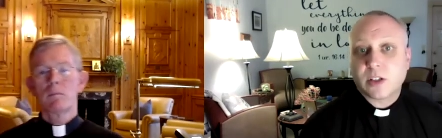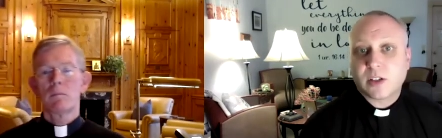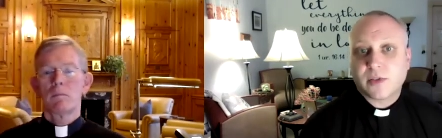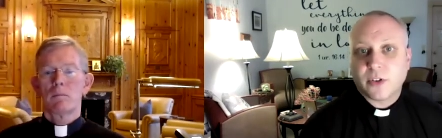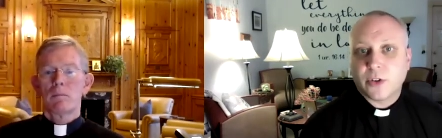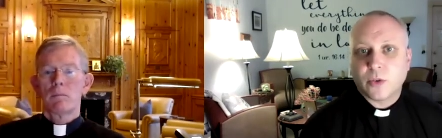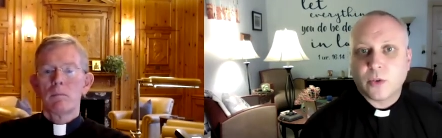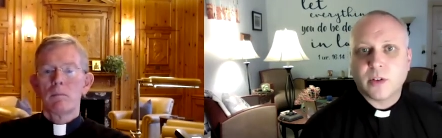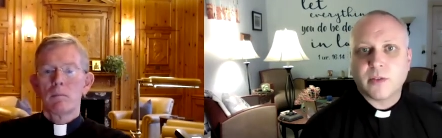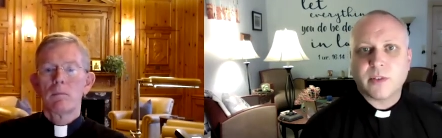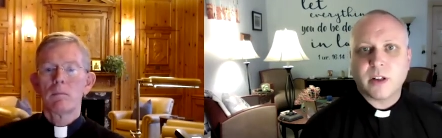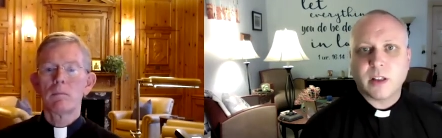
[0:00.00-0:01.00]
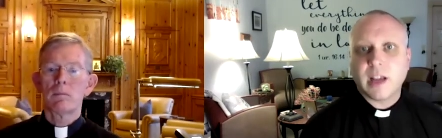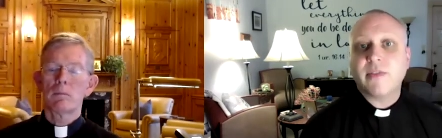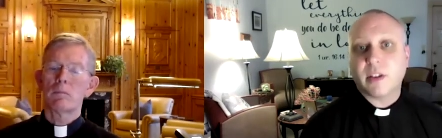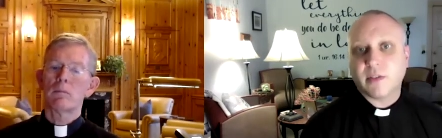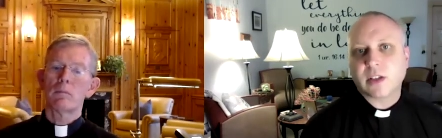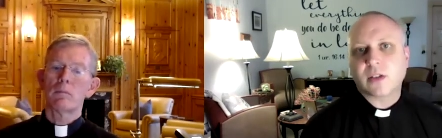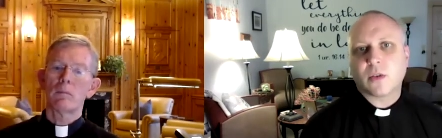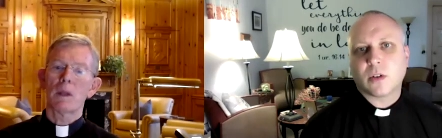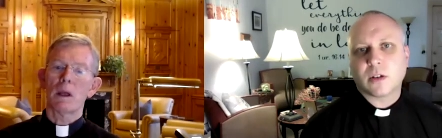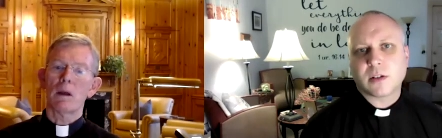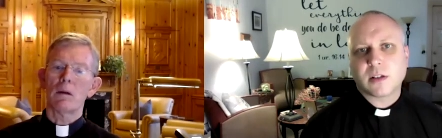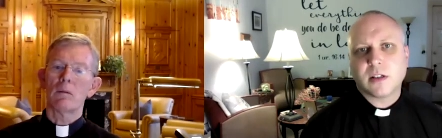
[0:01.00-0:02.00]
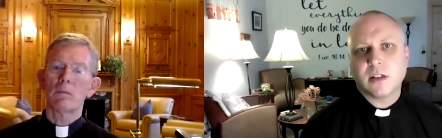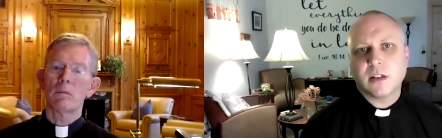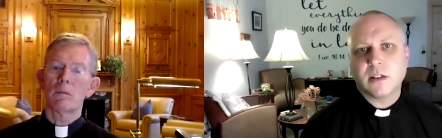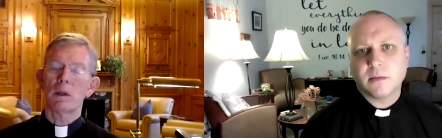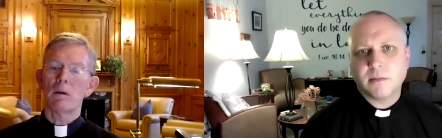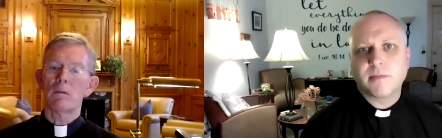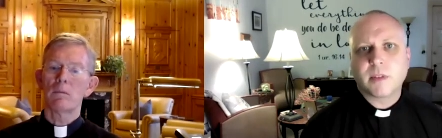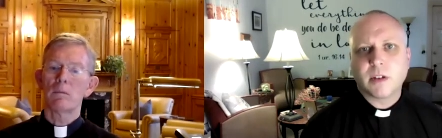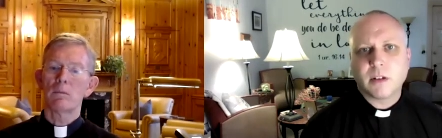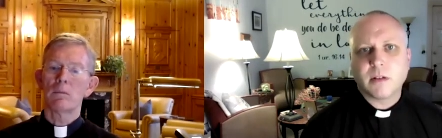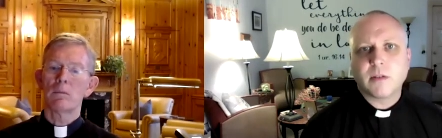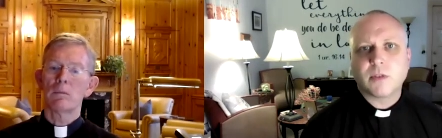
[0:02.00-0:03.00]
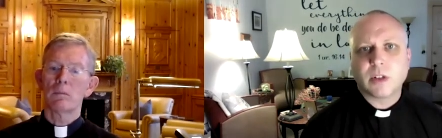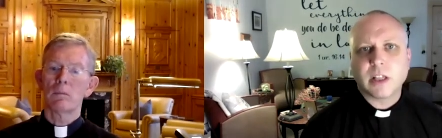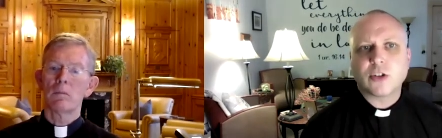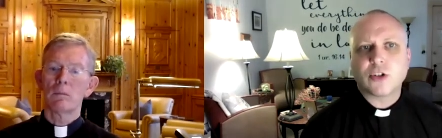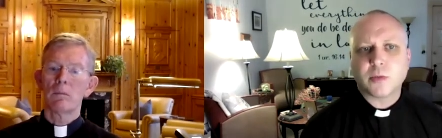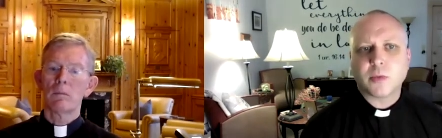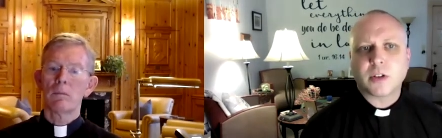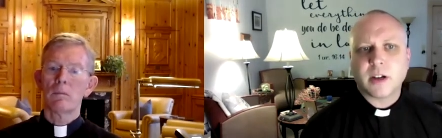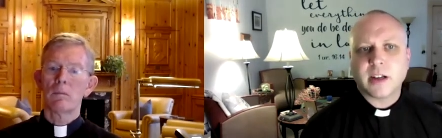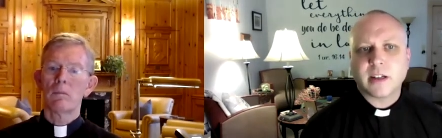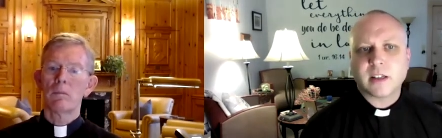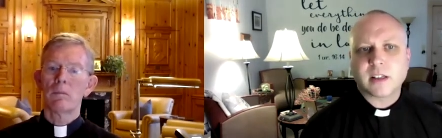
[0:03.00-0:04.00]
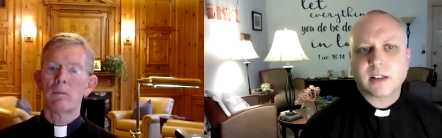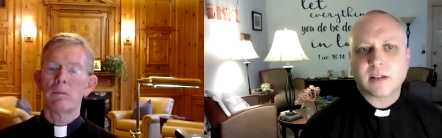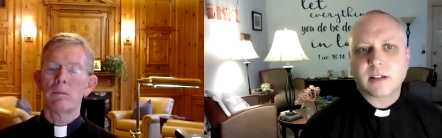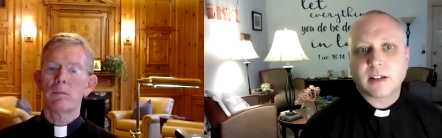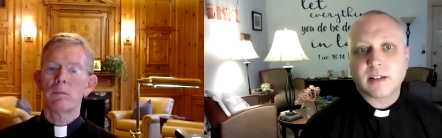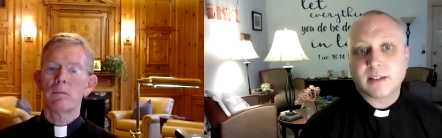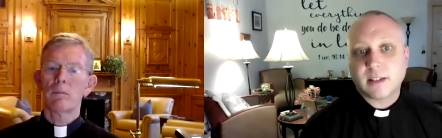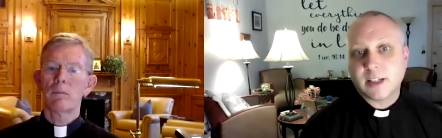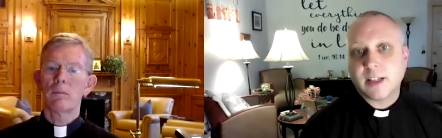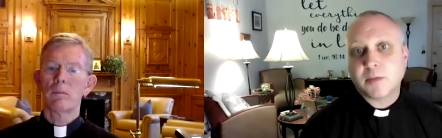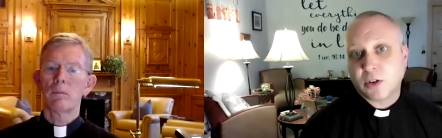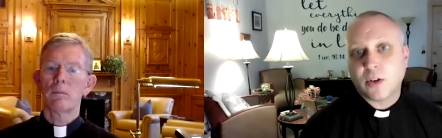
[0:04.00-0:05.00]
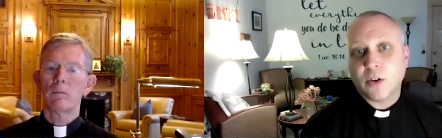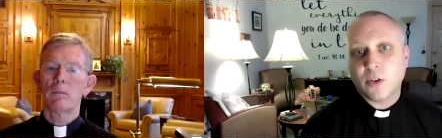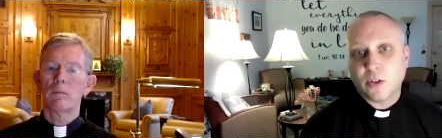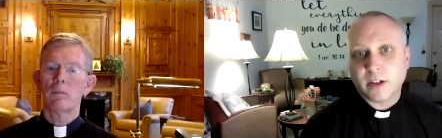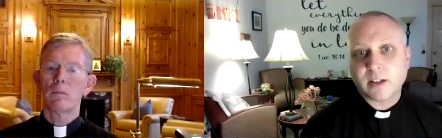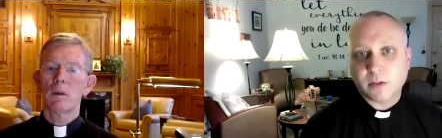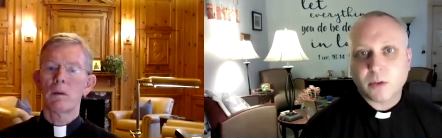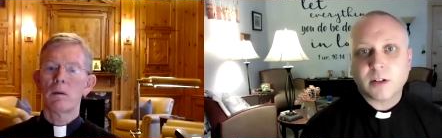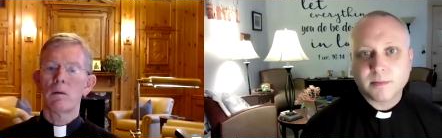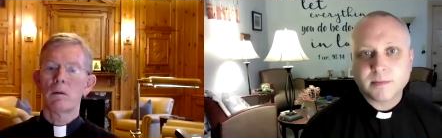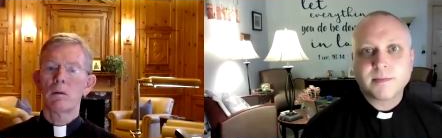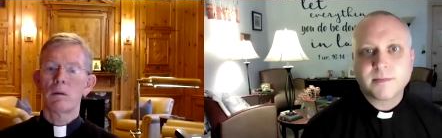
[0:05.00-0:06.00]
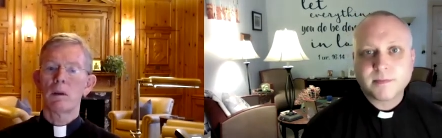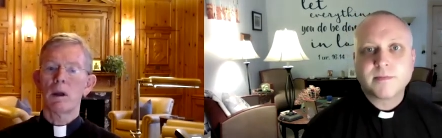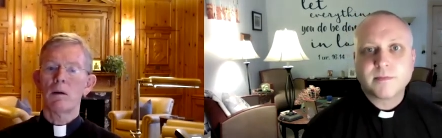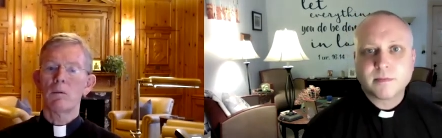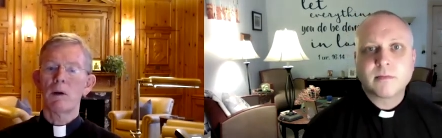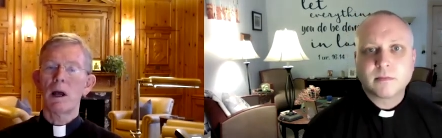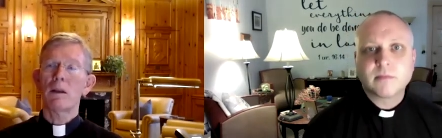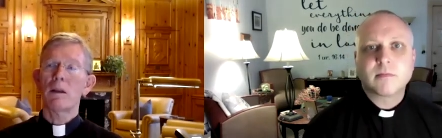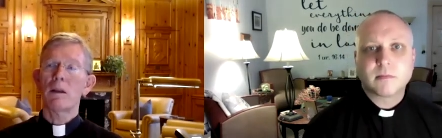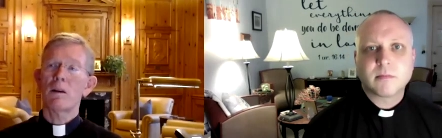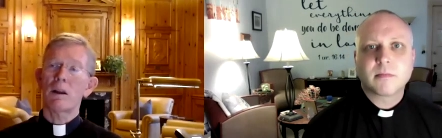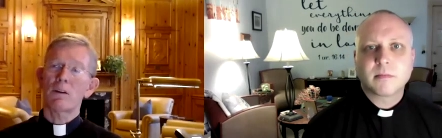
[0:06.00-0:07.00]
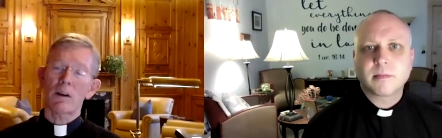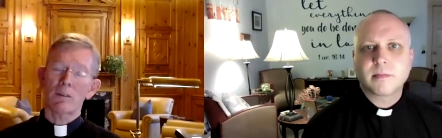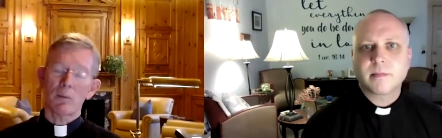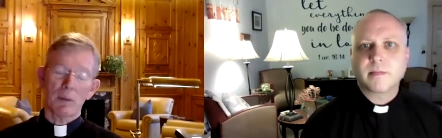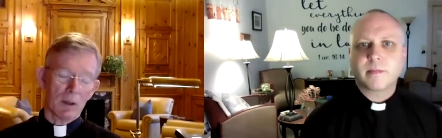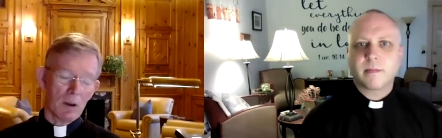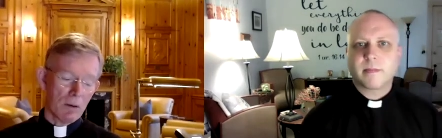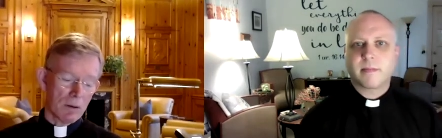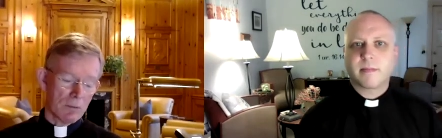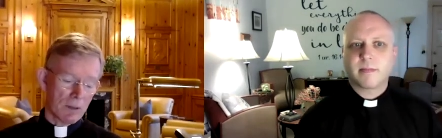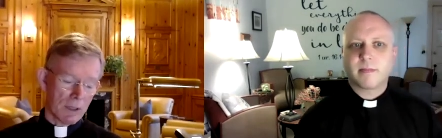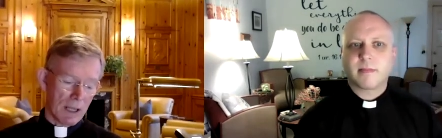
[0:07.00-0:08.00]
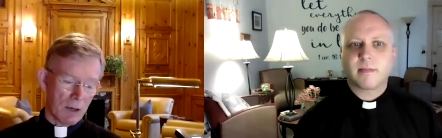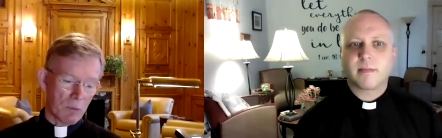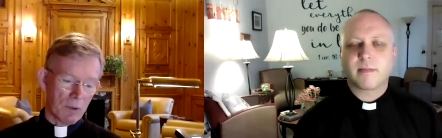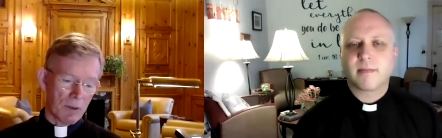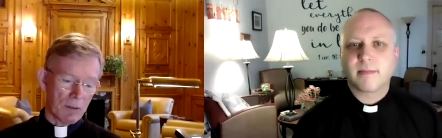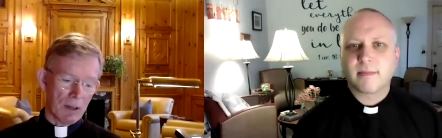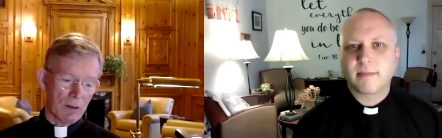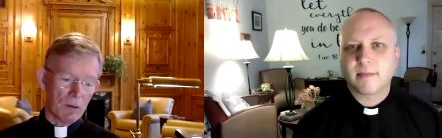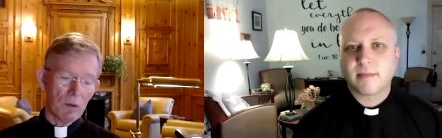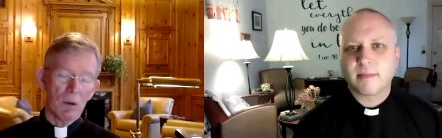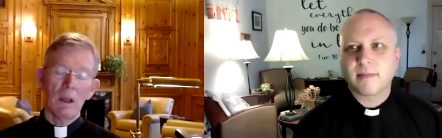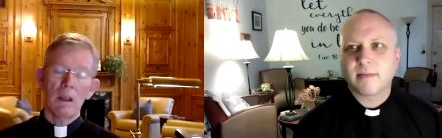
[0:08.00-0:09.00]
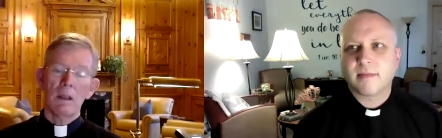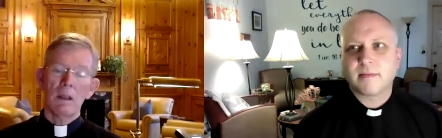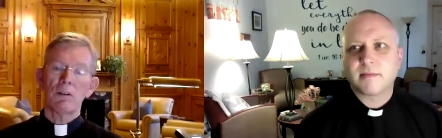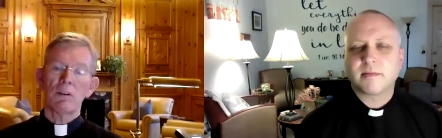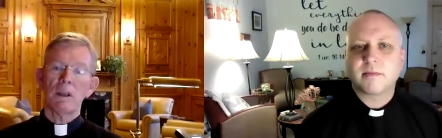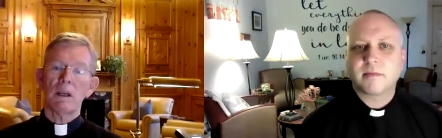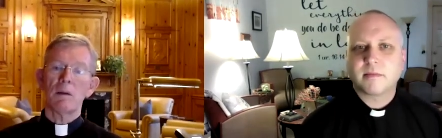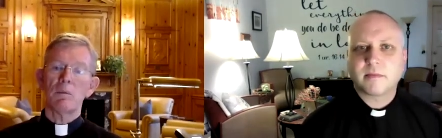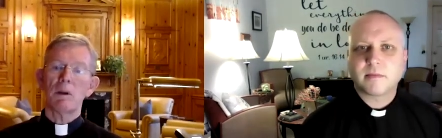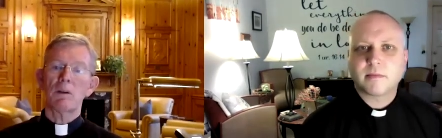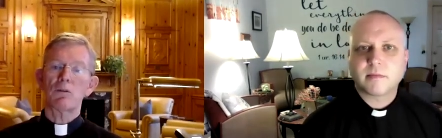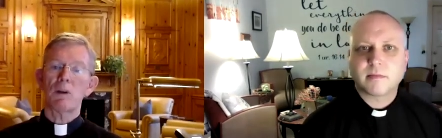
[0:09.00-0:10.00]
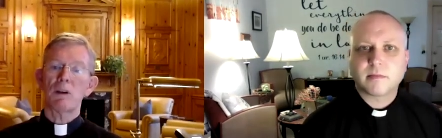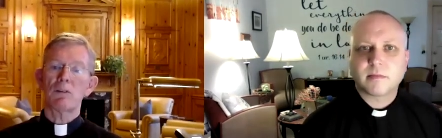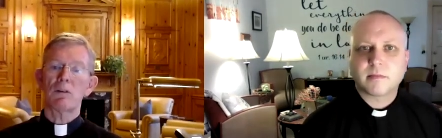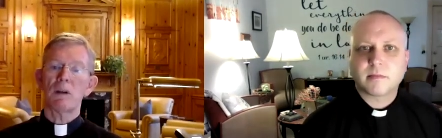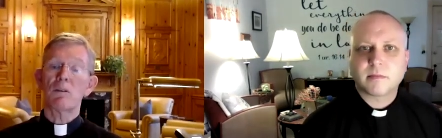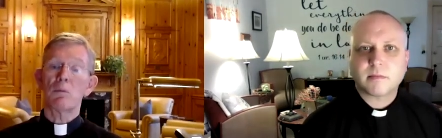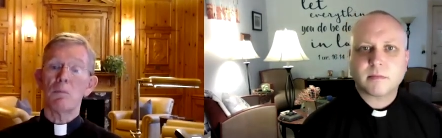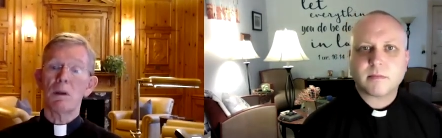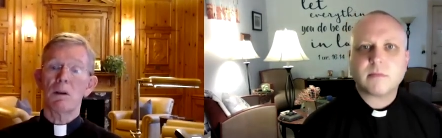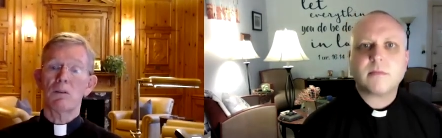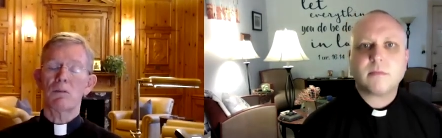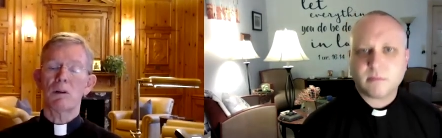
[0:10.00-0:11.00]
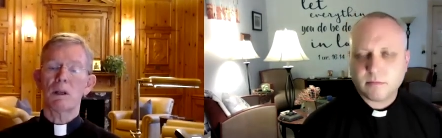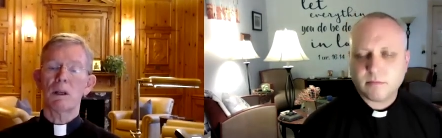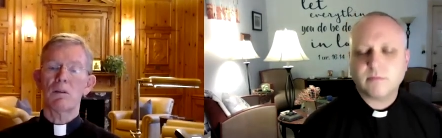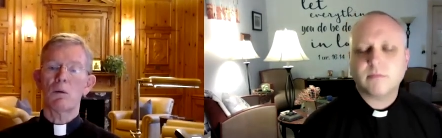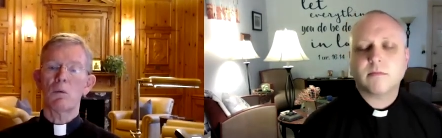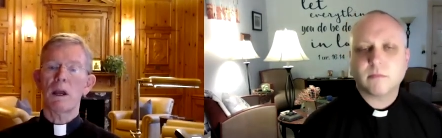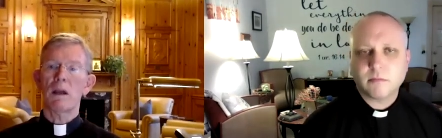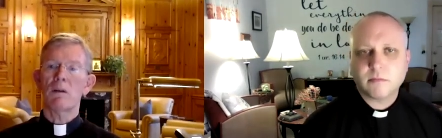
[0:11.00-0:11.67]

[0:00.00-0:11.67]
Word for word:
Speaker 1: for you, of a life-giving source, uh, yeah. Relationship with God is keeps you going, as it were.
Speaker 2: Yeah. Well, you know, I talked a bit ago, and I can end with this. I do see administration as ministry. It's a way of